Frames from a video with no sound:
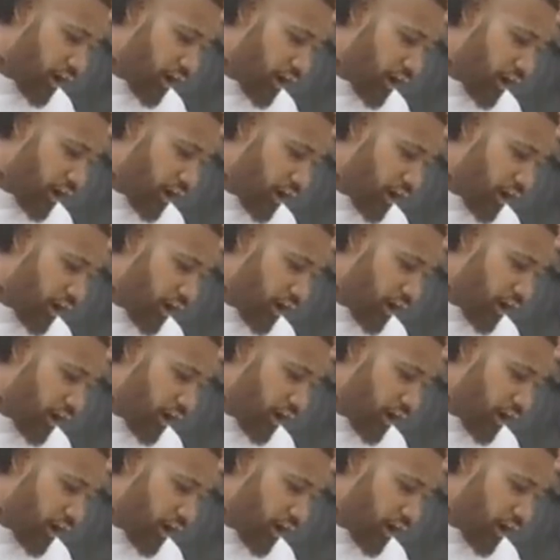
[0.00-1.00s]

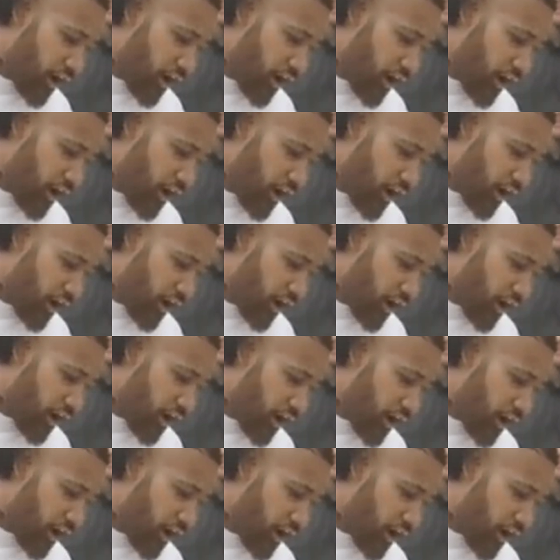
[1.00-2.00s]

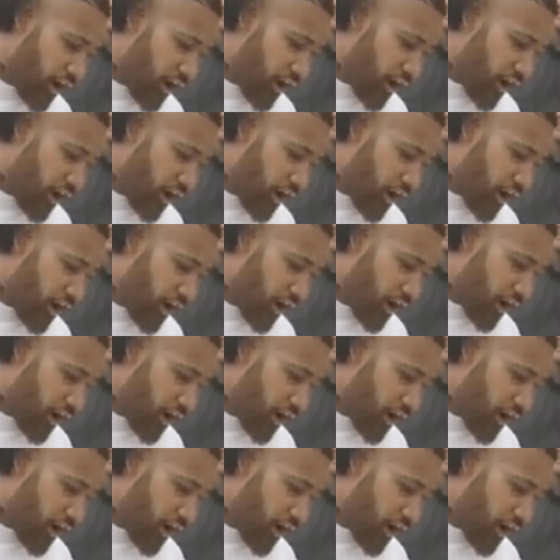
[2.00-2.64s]
(not speaking)